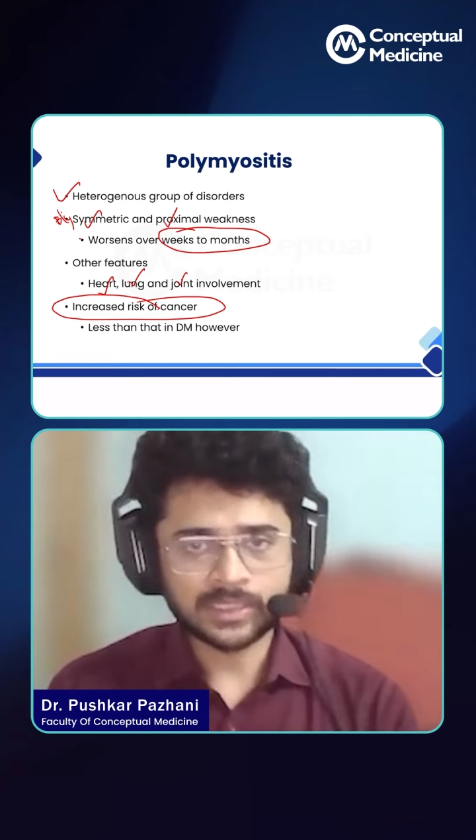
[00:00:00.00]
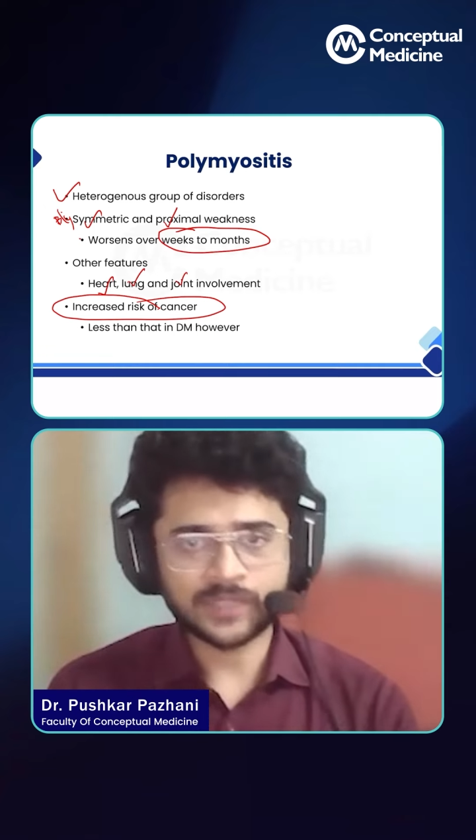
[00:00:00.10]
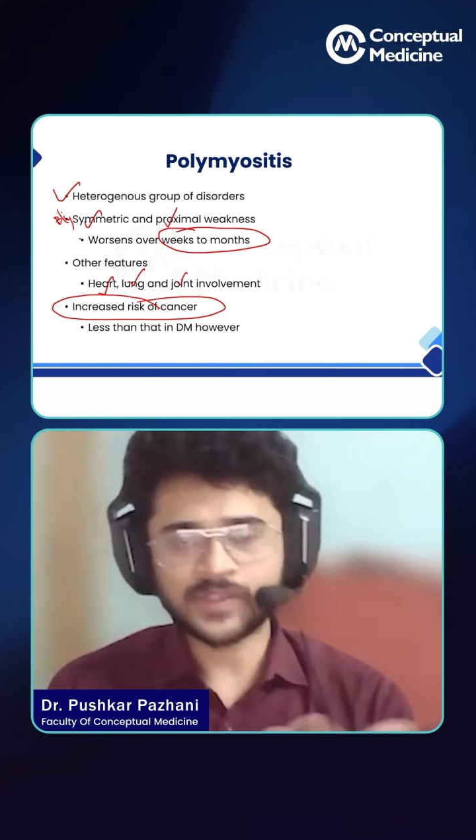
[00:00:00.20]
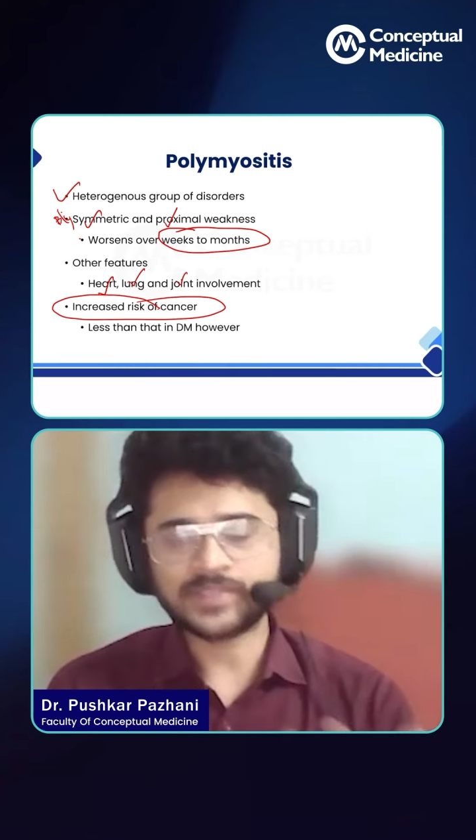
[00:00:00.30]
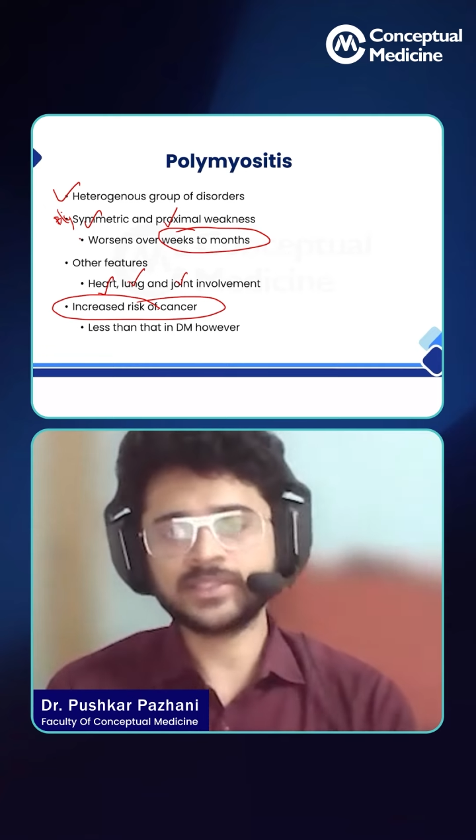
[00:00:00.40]

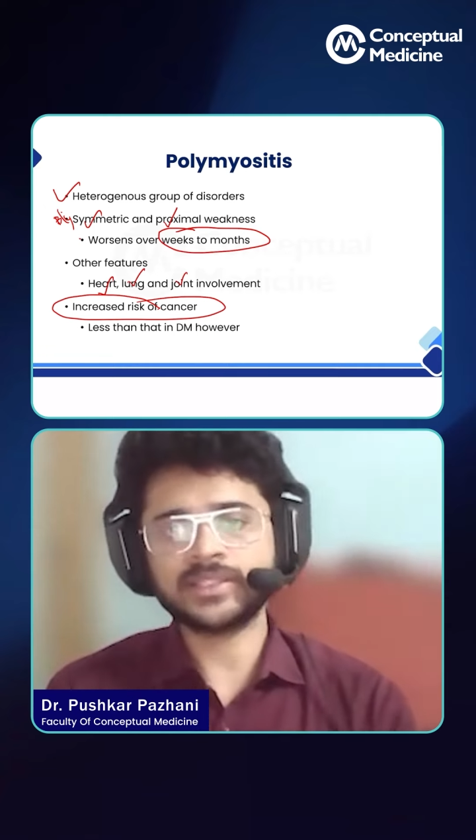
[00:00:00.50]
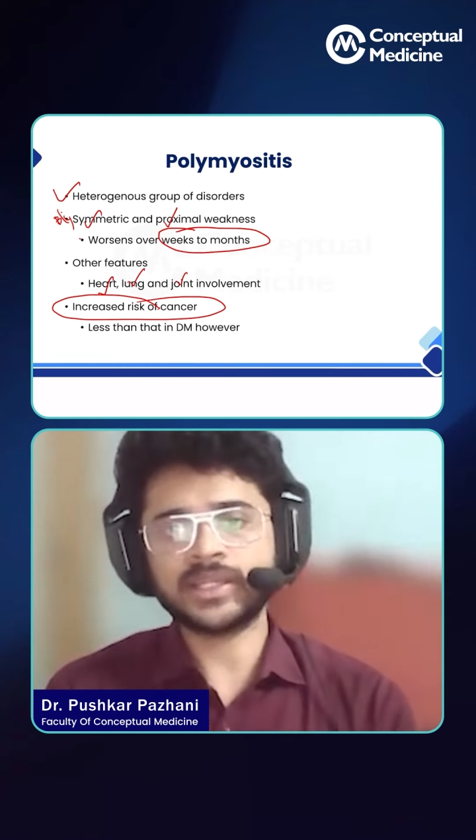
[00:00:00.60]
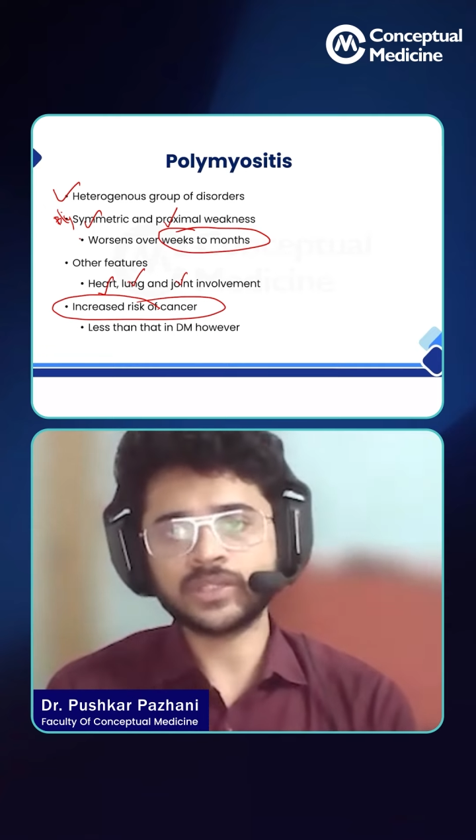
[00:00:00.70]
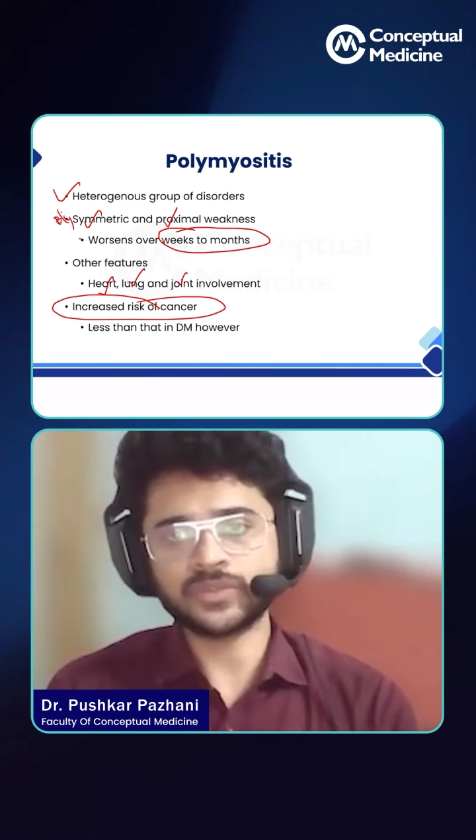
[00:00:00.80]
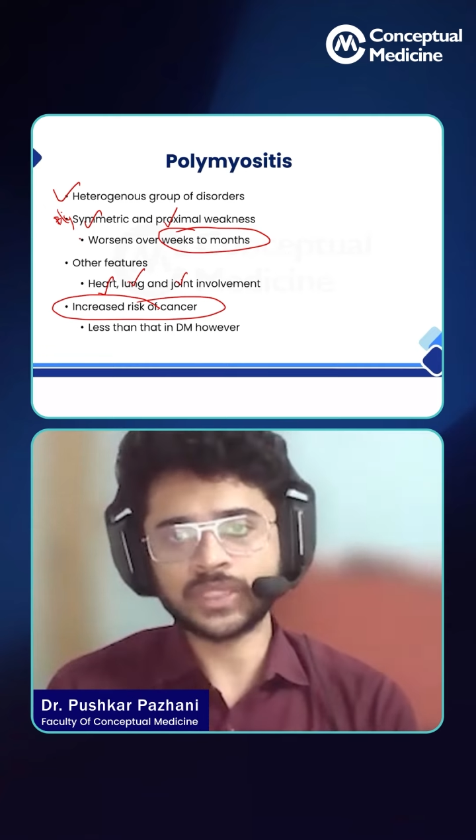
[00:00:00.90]
the first thing that
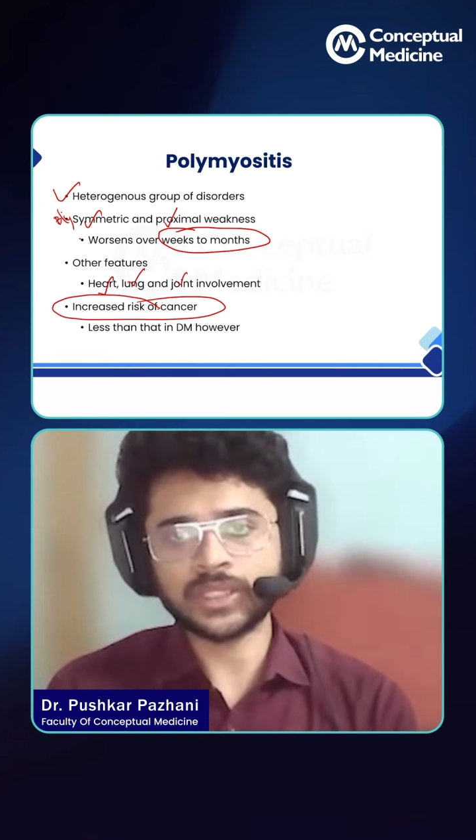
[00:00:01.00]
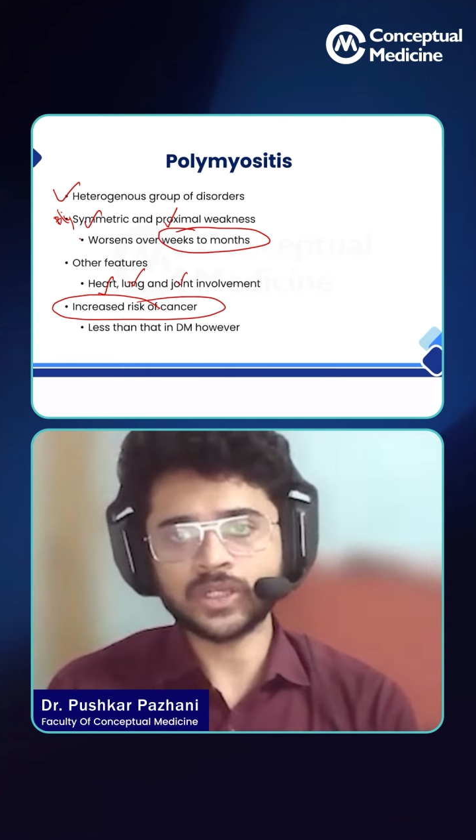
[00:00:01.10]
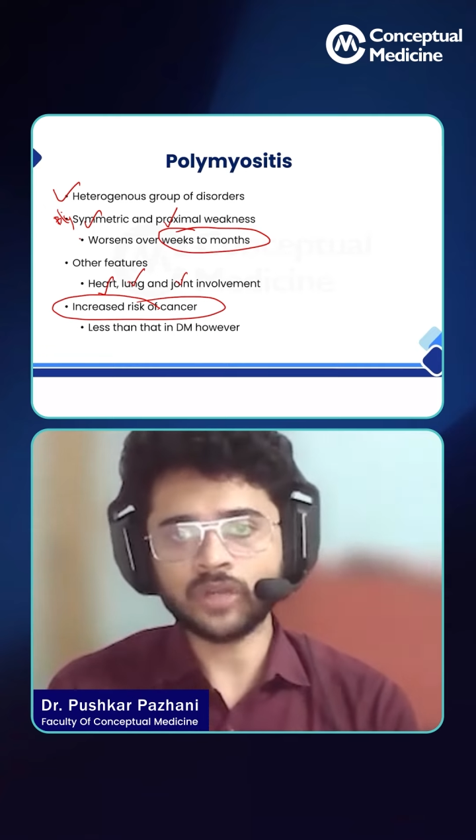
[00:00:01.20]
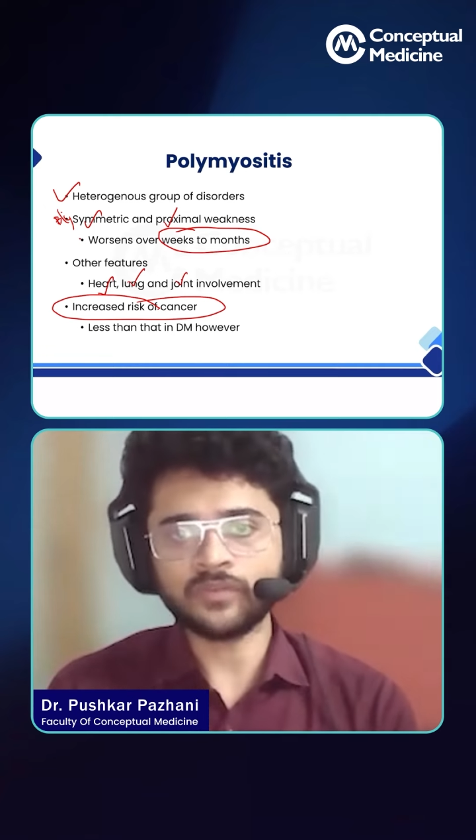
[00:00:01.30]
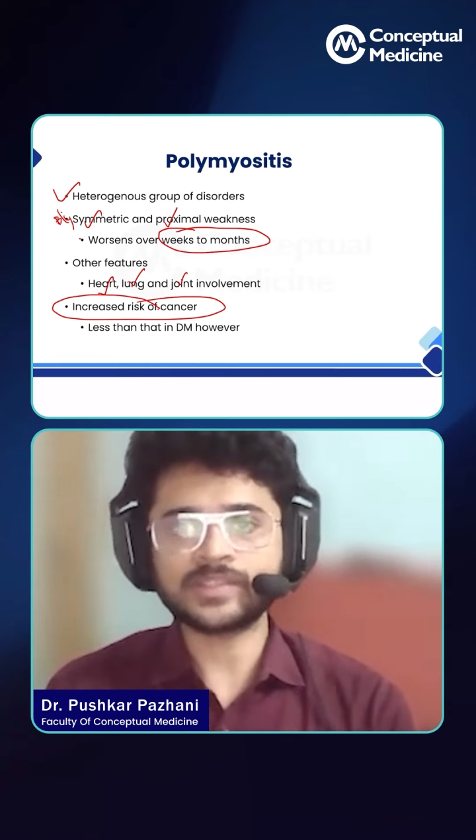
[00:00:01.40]
you have to think of